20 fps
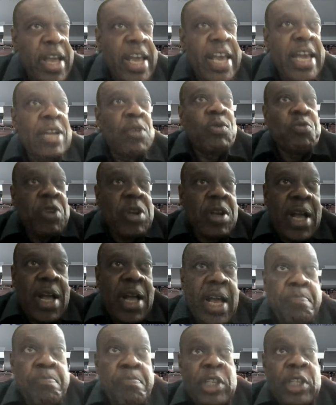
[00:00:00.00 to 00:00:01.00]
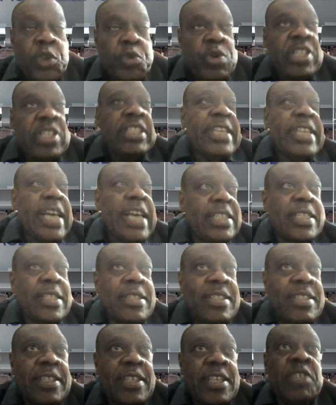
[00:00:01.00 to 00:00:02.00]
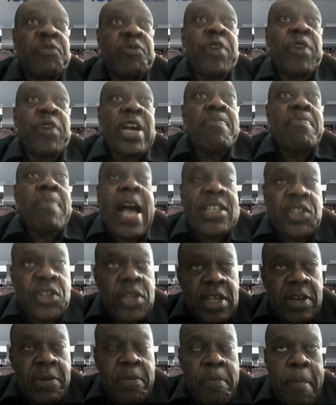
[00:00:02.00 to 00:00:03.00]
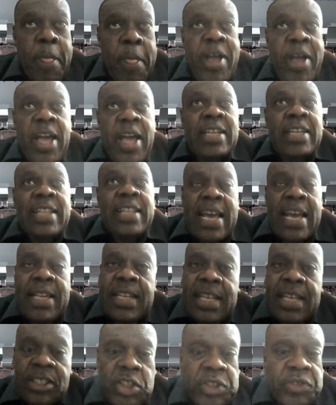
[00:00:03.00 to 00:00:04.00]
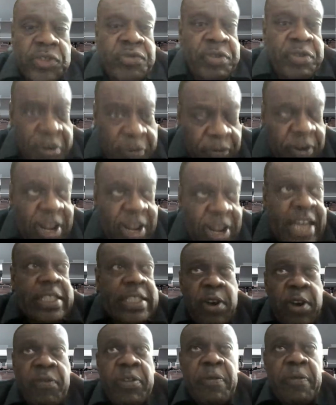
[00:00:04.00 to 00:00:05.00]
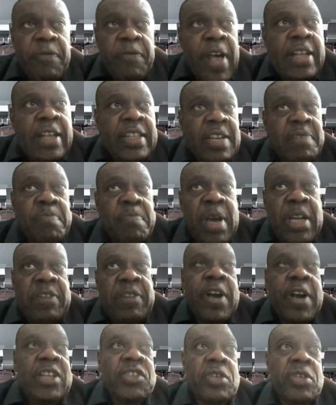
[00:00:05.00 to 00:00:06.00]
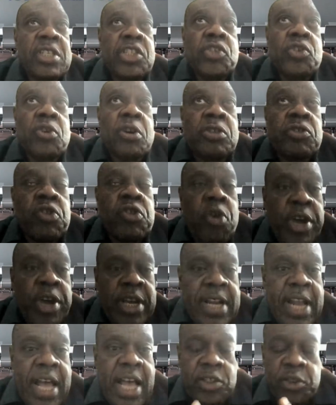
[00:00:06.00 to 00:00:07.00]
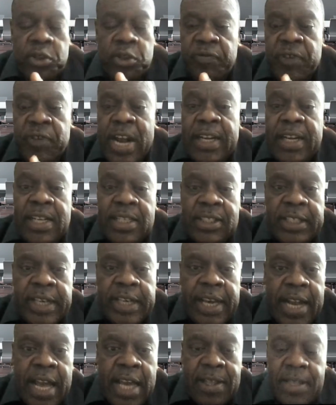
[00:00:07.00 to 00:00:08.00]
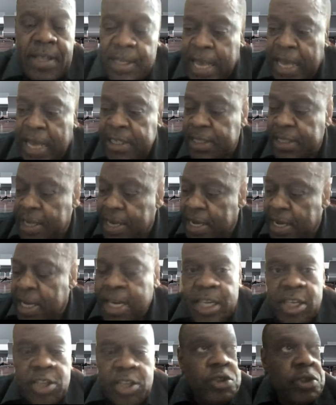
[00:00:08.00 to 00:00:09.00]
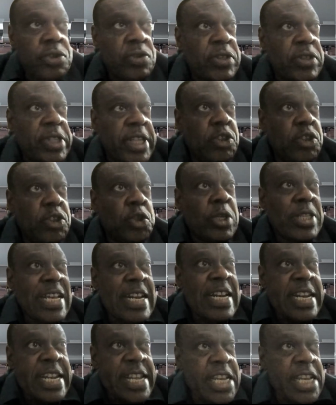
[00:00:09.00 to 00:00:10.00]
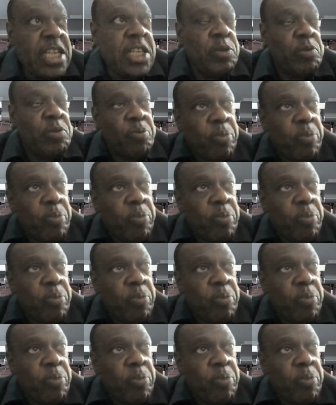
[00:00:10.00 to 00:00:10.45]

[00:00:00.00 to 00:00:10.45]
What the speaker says: And between sectors is very marginal. And this is reflective of the fact that manufacturing is not growing, as you rightly said. I think that issue is there. So the need